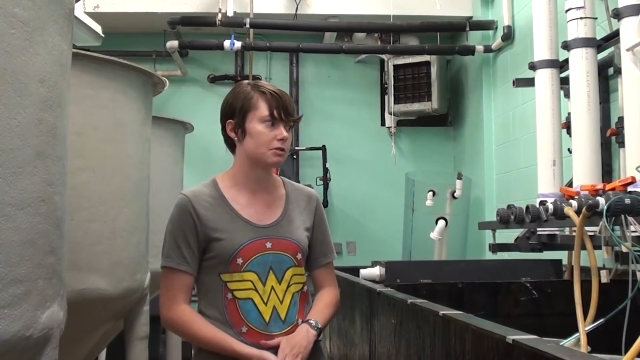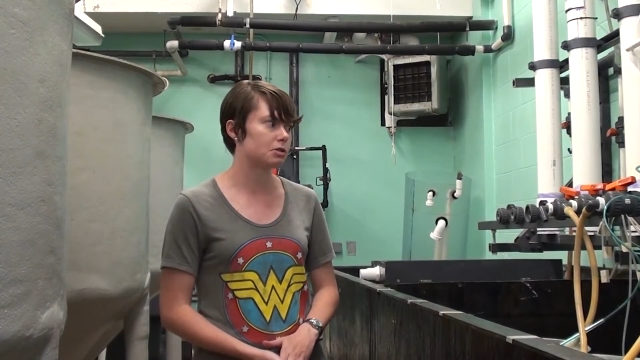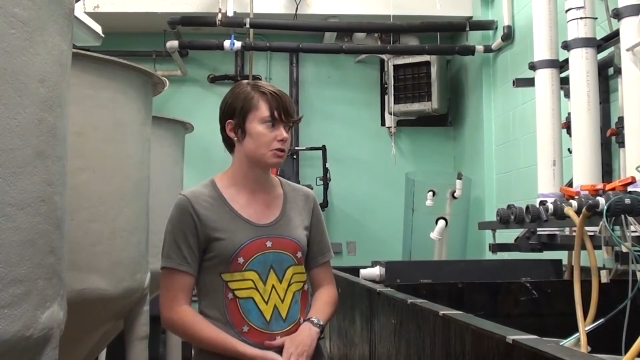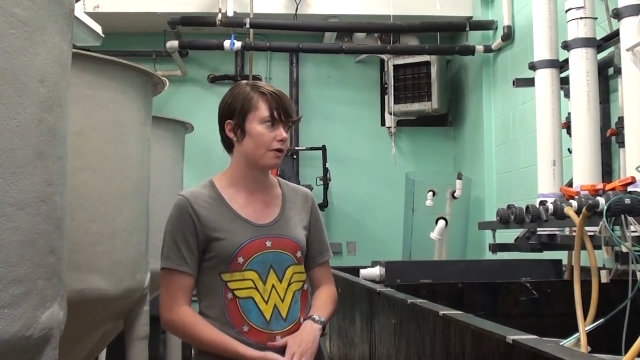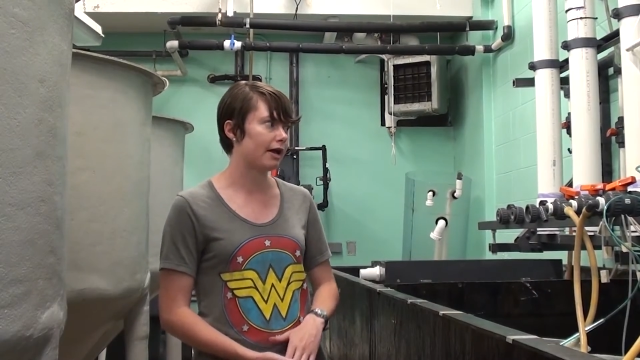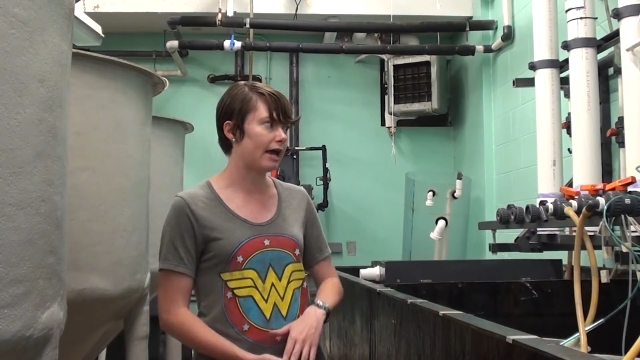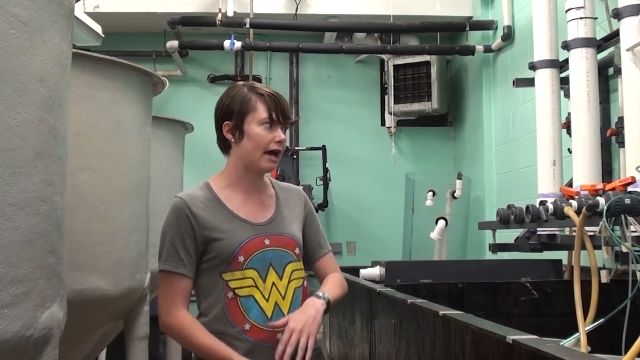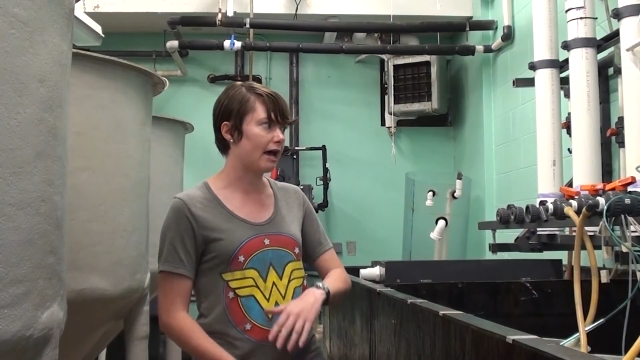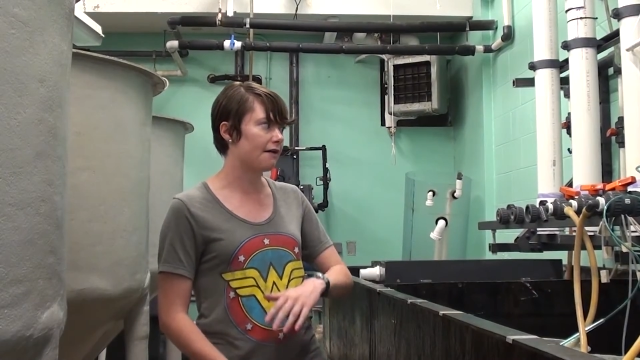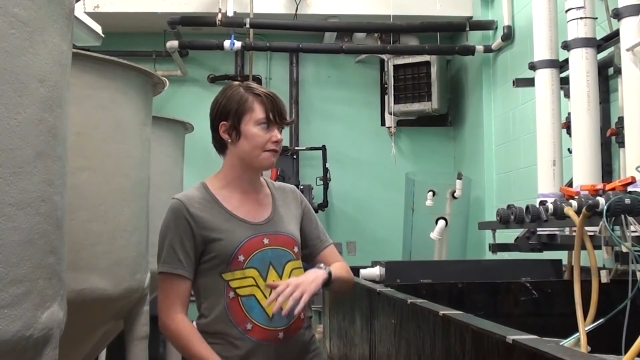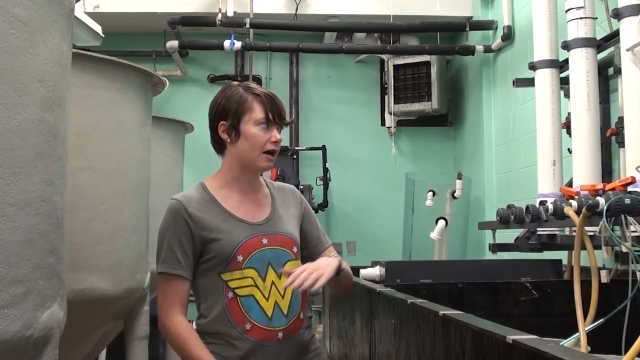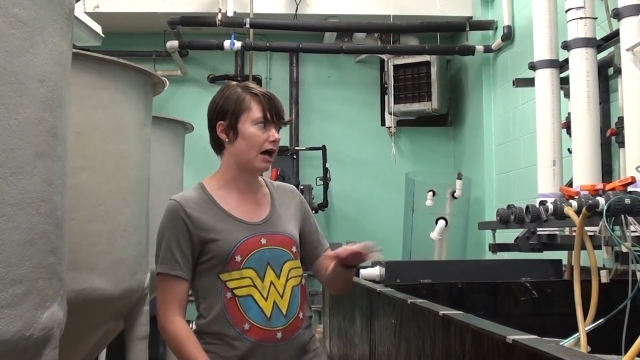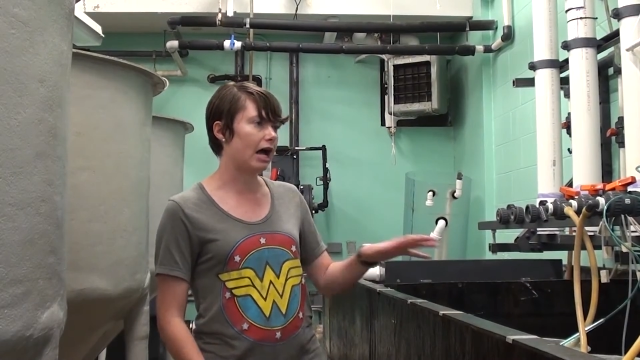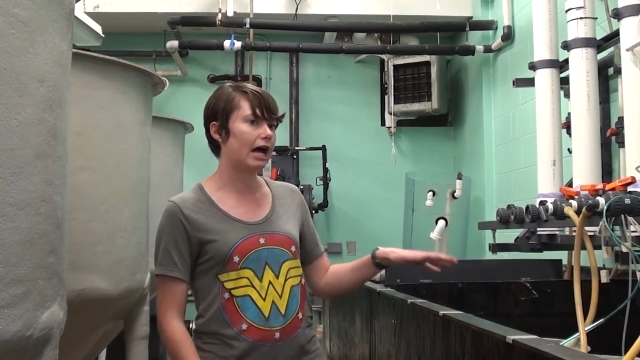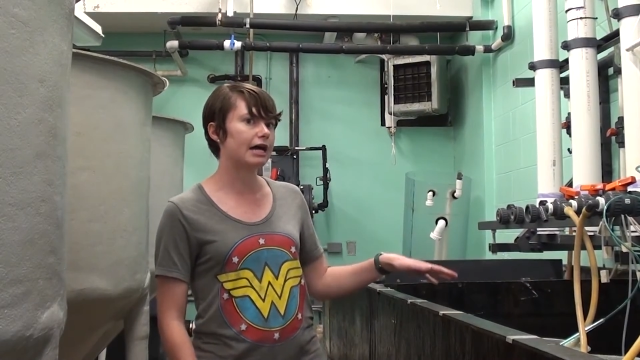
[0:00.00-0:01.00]
So I have
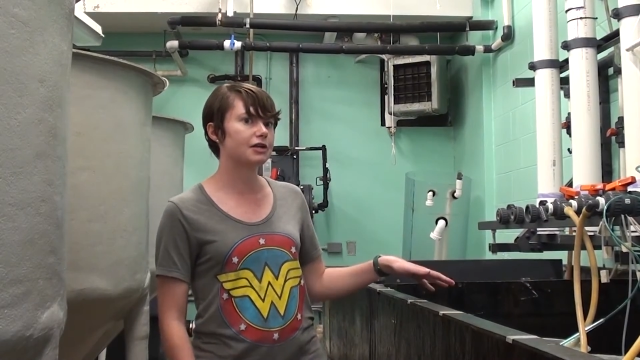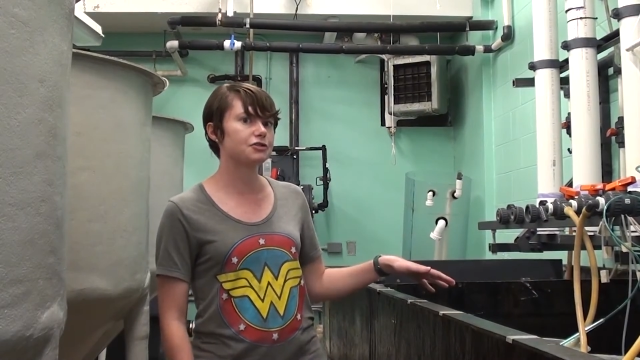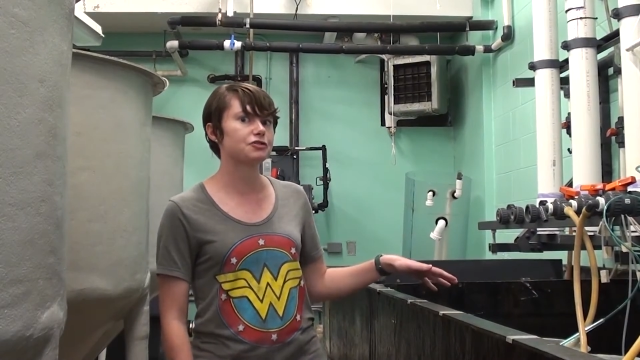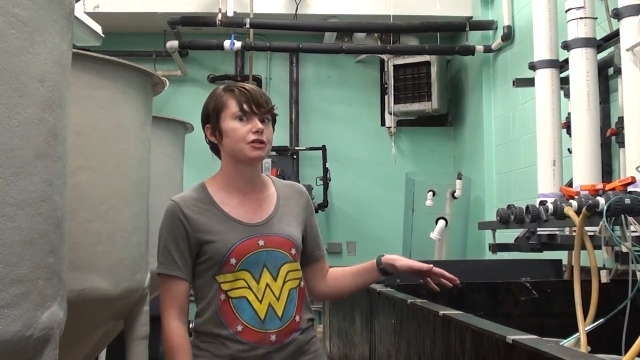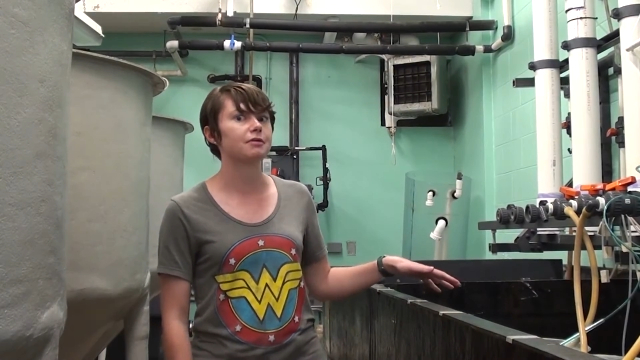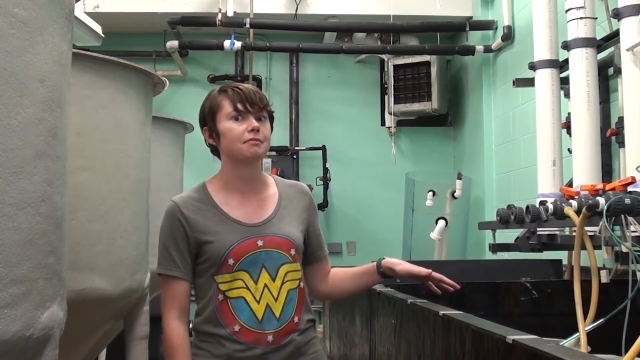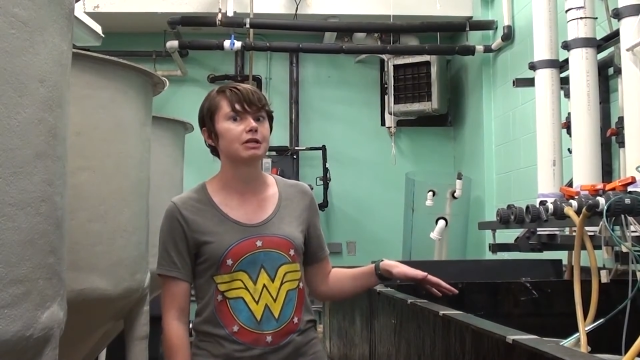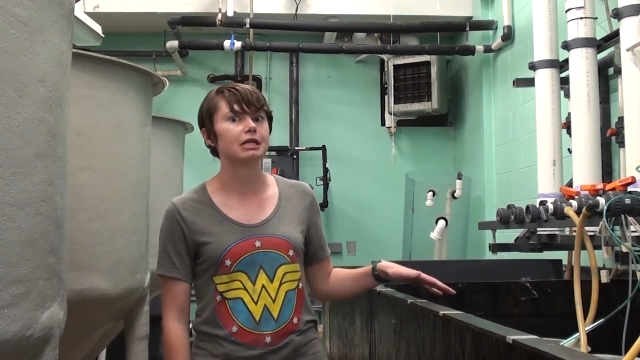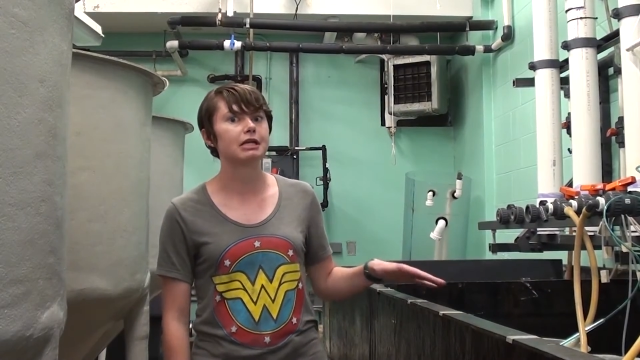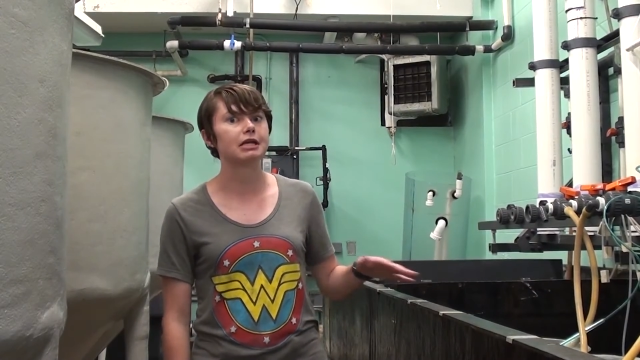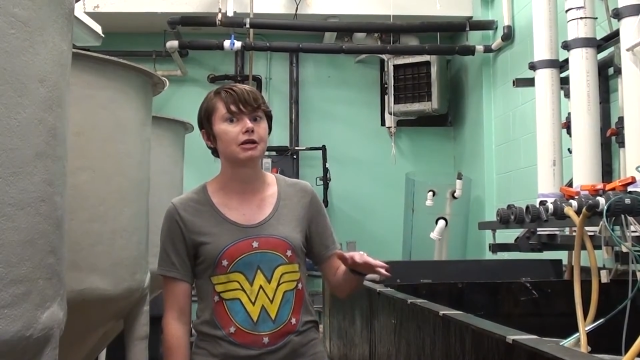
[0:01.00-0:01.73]
a high treatment